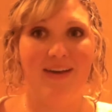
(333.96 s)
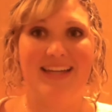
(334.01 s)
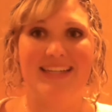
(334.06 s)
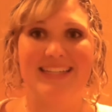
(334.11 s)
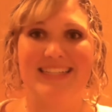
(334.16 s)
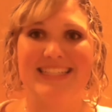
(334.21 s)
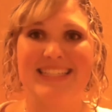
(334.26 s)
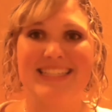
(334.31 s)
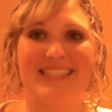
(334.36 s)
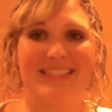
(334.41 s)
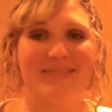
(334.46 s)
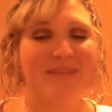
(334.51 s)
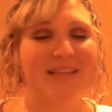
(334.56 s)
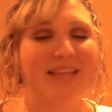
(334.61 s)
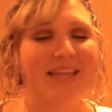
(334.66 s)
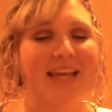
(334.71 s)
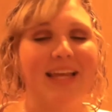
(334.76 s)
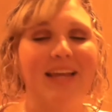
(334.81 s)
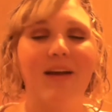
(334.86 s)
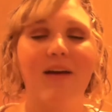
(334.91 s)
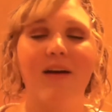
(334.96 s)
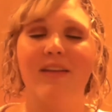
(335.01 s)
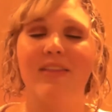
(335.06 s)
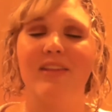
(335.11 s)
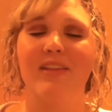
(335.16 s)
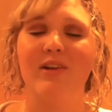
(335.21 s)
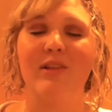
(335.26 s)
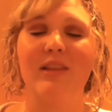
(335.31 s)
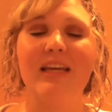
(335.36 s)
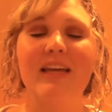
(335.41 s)
and just be like, oh,
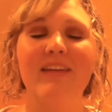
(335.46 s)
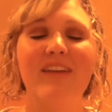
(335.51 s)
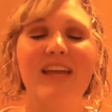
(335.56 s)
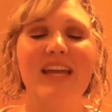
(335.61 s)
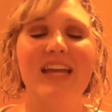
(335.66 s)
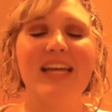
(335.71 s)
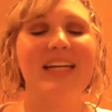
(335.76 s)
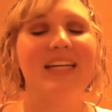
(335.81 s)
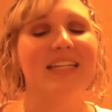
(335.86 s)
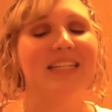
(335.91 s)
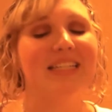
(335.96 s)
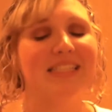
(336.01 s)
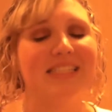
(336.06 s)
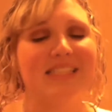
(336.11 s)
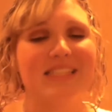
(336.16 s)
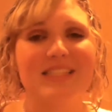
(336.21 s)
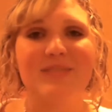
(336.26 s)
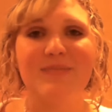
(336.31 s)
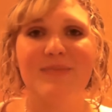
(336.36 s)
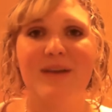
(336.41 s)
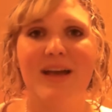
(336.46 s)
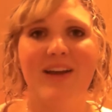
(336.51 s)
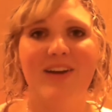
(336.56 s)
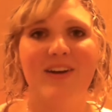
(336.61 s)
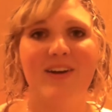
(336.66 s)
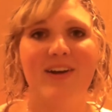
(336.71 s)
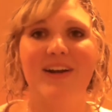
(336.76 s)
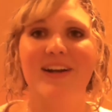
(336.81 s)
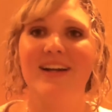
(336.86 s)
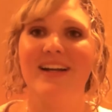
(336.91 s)
they're leaving. Doesn't
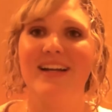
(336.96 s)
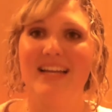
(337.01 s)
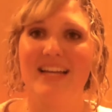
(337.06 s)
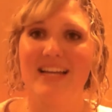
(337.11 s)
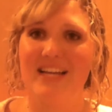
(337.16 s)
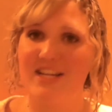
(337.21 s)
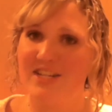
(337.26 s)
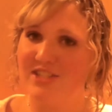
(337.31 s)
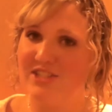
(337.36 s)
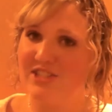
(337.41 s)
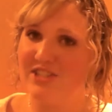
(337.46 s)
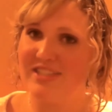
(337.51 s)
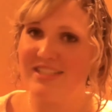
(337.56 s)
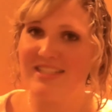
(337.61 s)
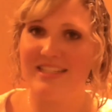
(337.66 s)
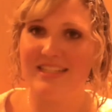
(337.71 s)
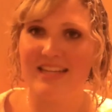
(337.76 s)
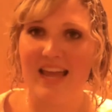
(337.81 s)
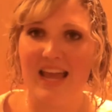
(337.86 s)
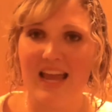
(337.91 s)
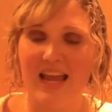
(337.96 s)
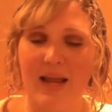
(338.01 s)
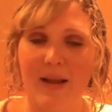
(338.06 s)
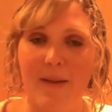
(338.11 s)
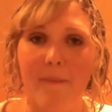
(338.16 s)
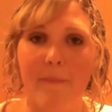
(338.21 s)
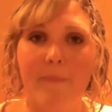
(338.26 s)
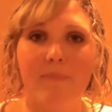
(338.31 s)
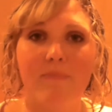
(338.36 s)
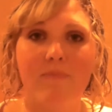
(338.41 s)
matter. It's just a day.
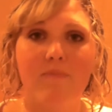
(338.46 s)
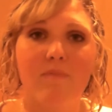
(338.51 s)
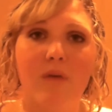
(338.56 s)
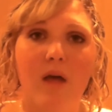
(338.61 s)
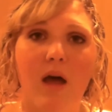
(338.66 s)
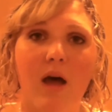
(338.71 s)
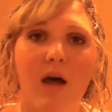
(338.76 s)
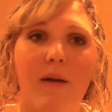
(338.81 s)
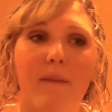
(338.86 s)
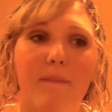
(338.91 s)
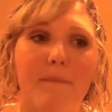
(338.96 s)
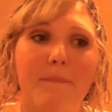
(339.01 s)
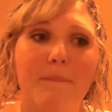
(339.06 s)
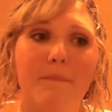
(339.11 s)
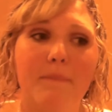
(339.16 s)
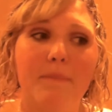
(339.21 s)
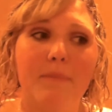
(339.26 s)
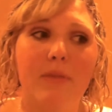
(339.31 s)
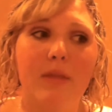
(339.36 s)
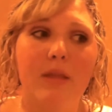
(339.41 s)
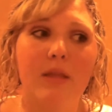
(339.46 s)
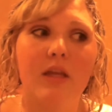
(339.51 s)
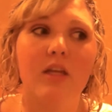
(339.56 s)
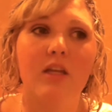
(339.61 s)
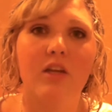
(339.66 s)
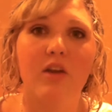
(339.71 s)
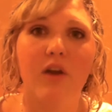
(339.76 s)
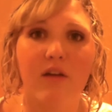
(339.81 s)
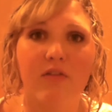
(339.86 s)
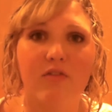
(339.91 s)
Um,
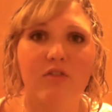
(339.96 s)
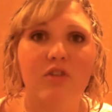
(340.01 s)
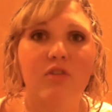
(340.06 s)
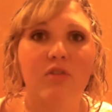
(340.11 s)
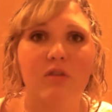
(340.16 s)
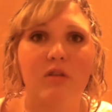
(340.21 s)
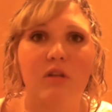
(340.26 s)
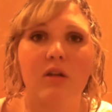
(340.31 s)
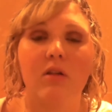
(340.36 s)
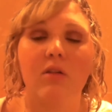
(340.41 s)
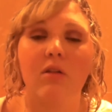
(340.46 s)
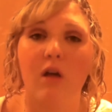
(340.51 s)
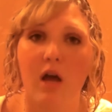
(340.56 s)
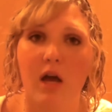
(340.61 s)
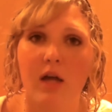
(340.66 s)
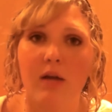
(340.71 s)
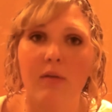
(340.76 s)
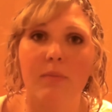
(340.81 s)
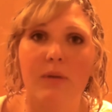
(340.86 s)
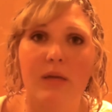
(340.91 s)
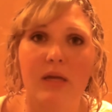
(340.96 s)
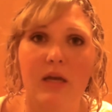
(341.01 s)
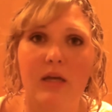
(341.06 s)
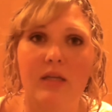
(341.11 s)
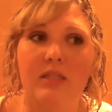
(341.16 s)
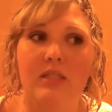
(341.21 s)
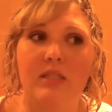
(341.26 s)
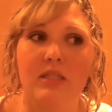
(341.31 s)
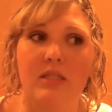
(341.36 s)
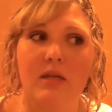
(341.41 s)
you have to do that a lot
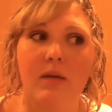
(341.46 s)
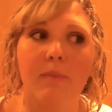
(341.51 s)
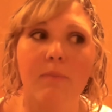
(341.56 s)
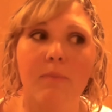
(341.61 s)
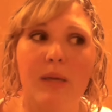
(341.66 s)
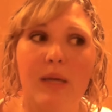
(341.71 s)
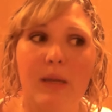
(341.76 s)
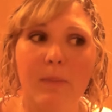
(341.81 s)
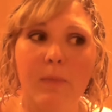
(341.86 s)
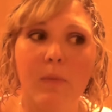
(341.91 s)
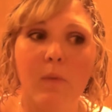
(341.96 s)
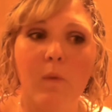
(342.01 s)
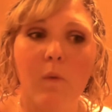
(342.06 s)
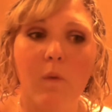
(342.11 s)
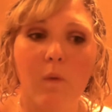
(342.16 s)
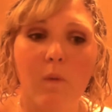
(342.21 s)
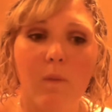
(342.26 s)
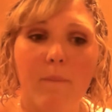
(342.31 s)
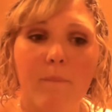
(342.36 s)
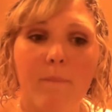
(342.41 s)
because some people